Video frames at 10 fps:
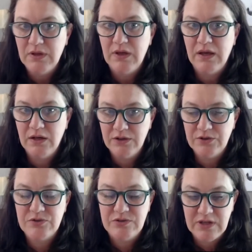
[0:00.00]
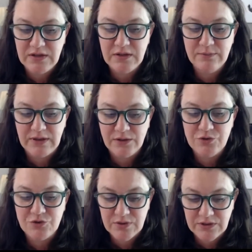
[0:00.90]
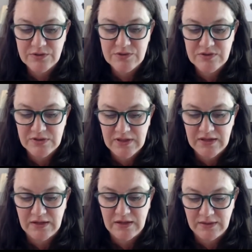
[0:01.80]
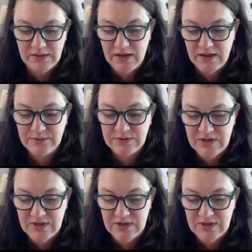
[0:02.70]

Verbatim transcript: and understanding my own triggers and that that I was